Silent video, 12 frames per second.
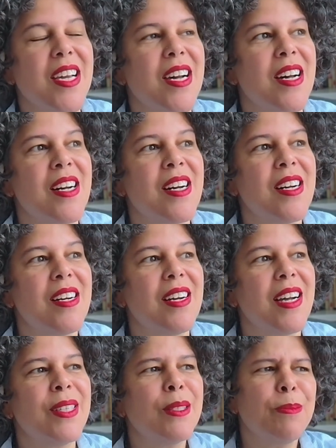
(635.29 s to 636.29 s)
I
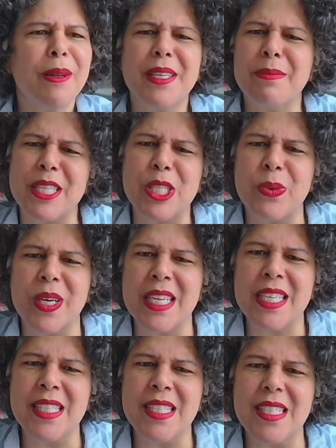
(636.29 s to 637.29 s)
was probably in my
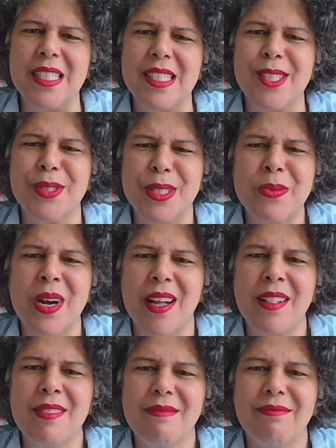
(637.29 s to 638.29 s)
20s, so it's a
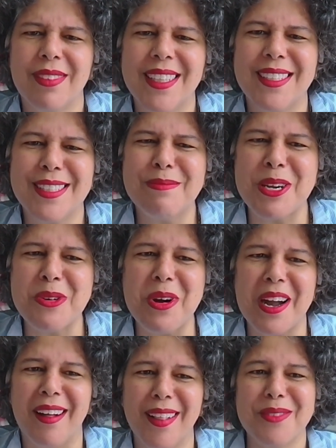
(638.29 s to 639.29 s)
while. It's been a
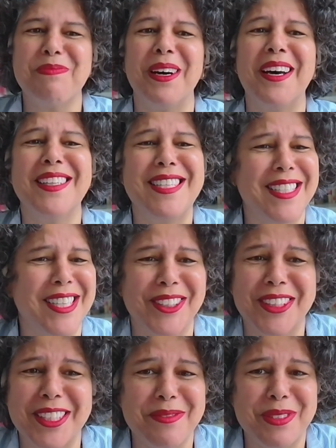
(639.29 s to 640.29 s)
while, but it
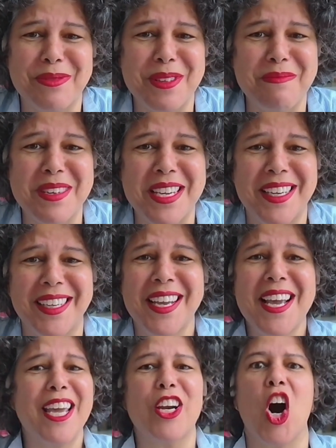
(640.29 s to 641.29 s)
still lives with me.
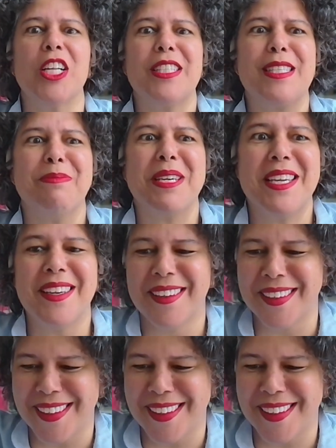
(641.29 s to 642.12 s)
It haunts me.